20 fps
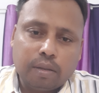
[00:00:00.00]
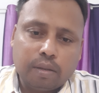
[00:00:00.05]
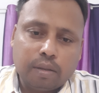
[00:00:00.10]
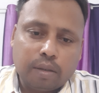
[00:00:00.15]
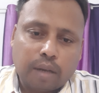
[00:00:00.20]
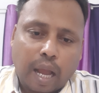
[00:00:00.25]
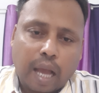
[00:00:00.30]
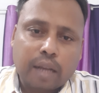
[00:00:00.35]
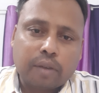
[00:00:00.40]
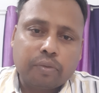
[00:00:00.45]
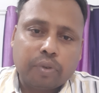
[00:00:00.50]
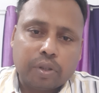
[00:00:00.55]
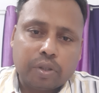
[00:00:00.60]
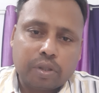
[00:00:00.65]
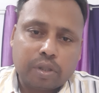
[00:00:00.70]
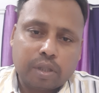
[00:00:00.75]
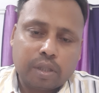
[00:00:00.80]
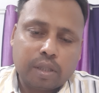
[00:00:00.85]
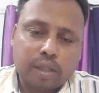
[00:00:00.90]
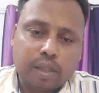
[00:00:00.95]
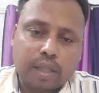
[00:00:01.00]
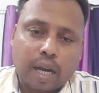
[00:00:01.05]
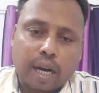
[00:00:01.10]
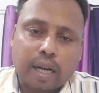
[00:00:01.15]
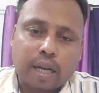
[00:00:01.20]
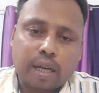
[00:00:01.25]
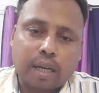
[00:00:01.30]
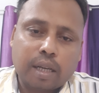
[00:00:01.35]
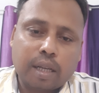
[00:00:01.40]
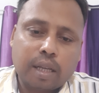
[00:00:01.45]
language that
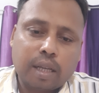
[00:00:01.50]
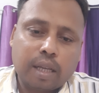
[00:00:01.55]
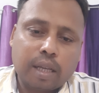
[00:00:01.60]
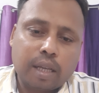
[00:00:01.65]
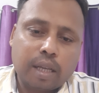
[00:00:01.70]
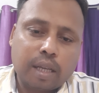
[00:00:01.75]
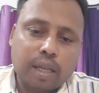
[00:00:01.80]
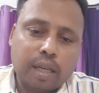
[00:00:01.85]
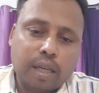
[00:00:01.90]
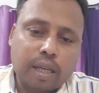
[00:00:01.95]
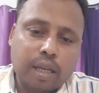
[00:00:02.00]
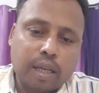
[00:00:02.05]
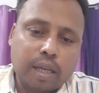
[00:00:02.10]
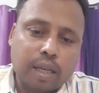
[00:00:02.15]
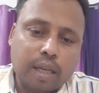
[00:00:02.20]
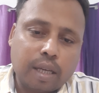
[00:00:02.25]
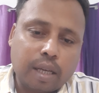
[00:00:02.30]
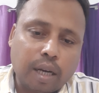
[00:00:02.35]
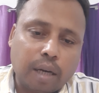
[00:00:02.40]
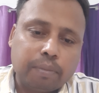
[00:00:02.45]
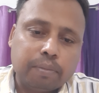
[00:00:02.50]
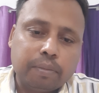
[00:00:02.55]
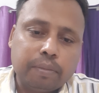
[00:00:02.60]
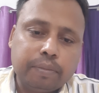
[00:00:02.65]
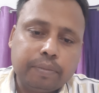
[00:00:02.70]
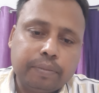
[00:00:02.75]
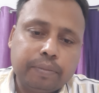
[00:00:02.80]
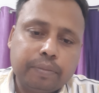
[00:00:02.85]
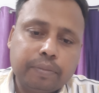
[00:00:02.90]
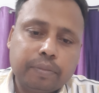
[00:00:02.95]

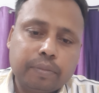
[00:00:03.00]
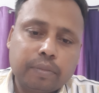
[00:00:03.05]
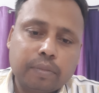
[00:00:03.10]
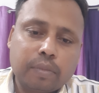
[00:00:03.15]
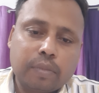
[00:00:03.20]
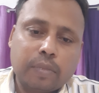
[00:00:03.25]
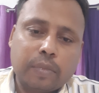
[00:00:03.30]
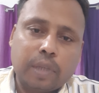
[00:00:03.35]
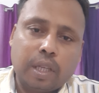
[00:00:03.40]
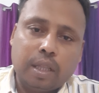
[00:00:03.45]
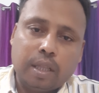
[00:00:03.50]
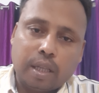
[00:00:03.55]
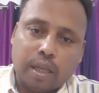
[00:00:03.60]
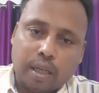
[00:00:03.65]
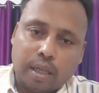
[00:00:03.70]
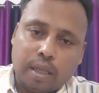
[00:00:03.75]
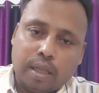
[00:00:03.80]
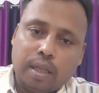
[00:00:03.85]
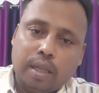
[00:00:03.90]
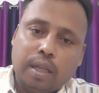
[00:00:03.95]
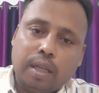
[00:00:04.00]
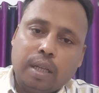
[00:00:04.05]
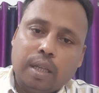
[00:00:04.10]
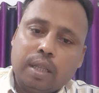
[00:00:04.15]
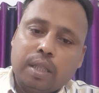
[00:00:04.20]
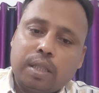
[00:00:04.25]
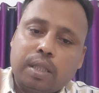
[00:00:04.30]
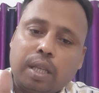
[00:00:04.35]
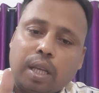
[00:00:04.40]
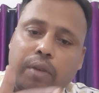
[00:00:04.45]
come in the
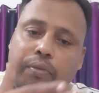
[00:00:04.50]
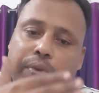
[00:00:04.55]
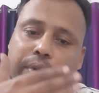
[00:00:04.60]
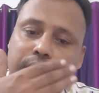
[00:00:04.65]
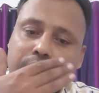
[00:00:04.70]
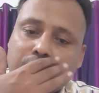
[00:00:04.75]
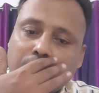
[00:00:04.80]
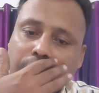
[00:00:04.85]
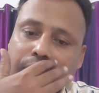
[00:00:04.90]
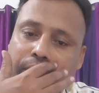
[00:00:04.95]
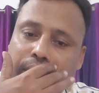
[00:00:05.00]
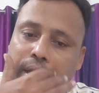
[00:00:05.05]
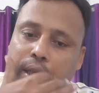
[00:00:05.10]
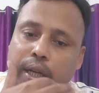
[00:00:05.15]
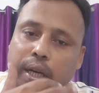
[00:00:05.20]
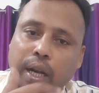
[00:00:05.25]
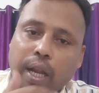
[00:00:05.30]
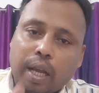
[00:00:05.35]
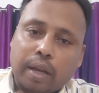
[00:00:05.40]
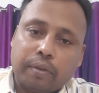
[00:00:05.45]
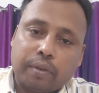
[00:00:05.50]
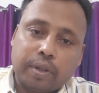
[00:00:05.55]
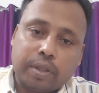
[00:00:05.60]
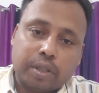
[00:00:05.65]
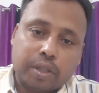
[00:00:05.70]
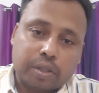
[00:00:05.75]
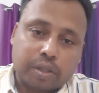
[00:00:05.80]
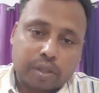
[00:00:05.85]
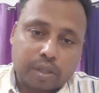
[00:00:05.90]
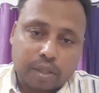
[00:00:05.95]
sequence of other
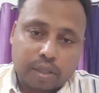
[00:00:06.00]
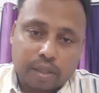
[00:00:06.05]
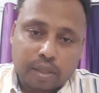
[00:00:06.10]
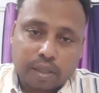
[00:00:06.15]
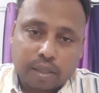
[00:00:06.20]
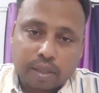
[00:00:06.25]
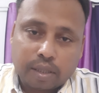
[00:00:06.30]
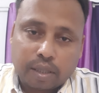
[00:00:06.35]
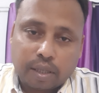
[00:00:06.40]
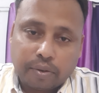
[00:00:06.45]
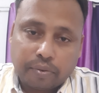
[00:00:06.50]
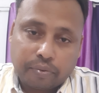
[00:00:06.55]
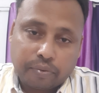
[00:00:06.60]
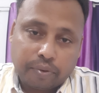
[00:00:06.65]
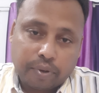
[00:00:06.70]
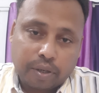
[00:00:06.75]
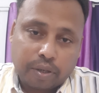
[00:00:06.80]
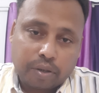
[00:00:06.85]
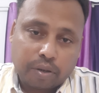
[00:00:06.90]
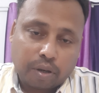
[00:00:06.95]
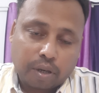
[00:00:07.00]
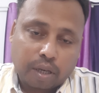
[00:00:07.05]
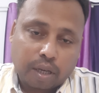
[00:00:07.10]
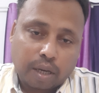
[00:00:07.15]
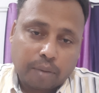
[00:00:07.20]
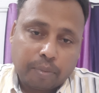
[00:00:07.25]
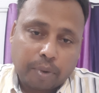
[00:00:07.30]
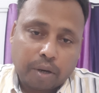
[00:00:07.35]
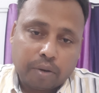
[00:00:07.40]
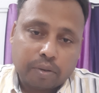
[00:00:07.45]
languages if we talk
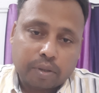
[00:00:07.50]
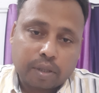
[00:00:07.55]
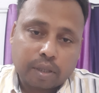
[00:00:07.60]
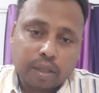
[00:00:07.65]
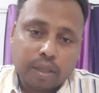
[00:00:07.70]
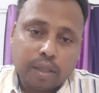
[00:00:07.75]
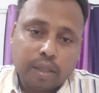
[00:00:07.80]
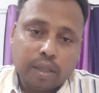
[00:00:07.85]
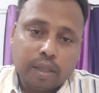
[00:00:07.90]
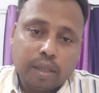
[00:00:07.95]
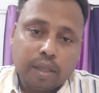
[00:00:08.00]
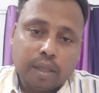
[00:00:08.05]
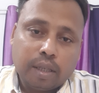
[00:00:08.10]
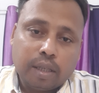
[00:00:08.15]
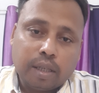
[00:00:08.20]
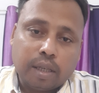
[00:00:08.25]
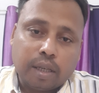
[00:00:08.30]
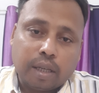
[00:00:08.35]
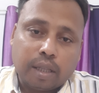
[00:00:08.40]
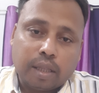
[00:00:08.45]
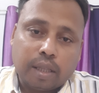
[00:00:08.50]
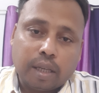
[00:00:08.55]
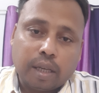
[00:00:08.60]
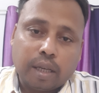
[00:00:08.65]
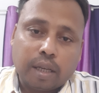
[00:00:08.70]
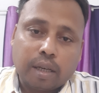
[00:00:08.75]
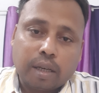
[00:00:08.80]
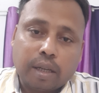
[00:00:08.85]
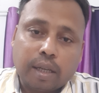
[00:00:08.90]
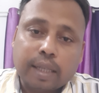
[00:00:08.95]
about
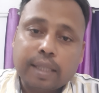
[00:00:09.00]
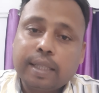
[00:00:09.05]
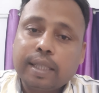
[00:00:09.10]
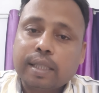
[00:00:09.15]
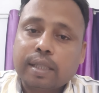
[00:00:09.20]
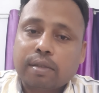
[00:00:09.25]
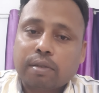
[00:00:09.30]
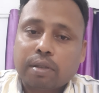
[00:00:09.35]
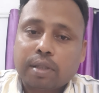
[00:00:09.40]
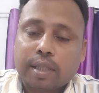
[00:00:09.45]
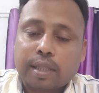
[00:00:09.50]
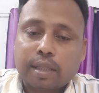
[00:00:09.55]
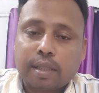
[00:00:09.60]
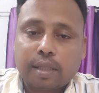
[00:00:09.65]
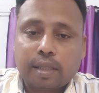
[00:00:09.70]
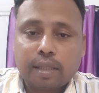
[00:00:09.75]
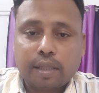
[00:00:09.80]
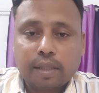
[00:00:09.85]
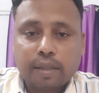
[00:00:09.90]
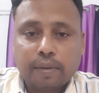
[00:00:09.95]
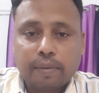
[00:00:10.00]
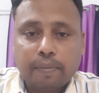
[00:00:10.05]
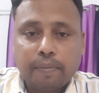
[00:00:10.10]
their existence.